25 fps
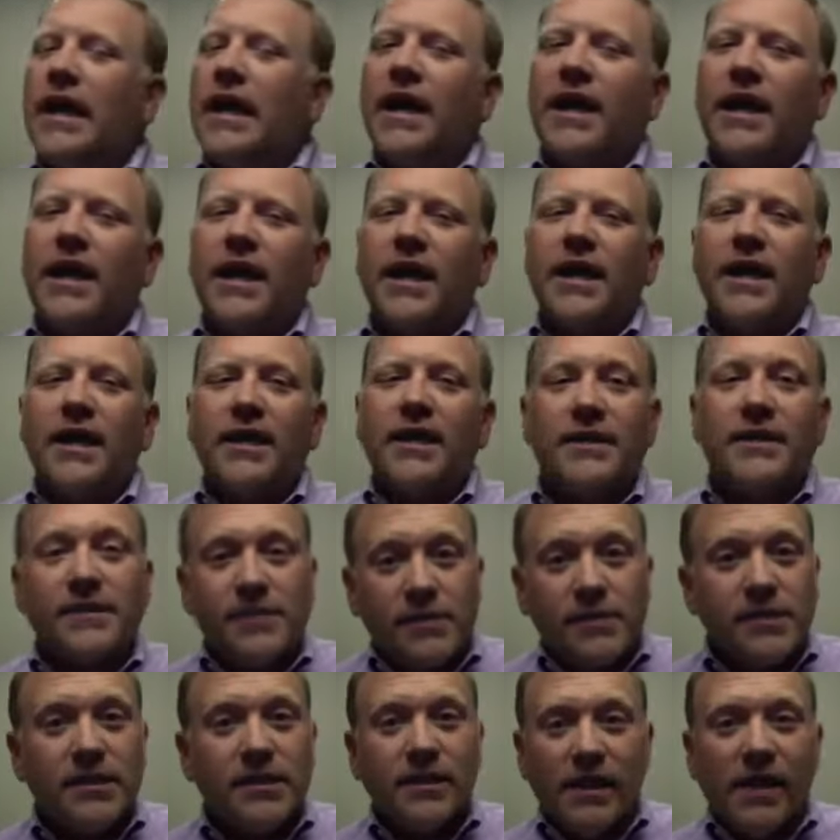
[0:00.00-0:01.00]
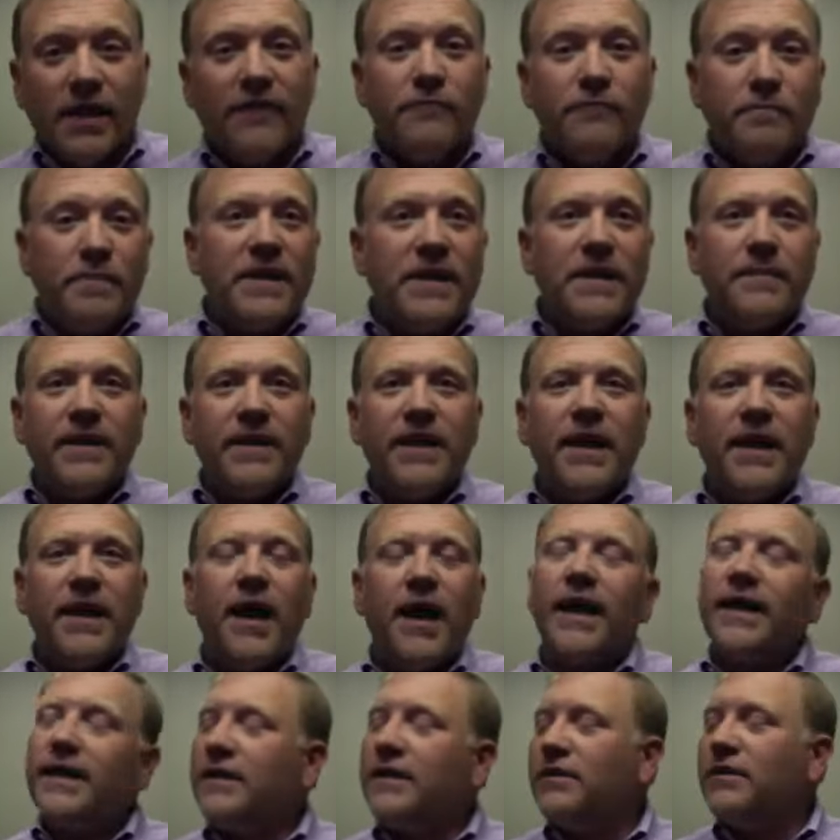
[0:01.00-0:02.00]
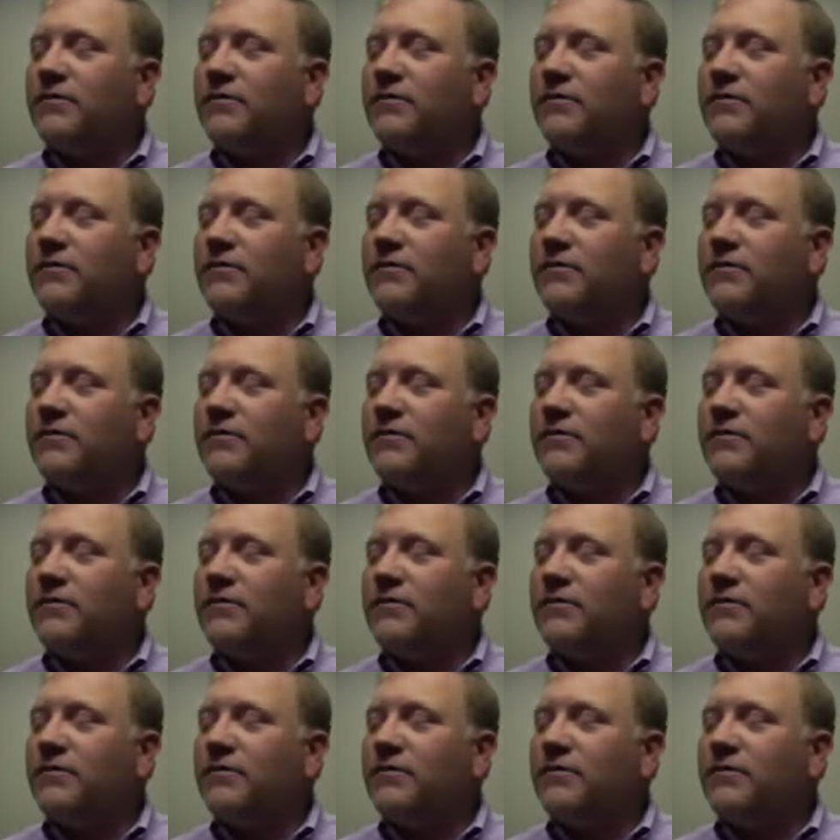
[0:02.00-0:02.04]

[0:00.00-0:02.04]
And this is 11 p.m. at night.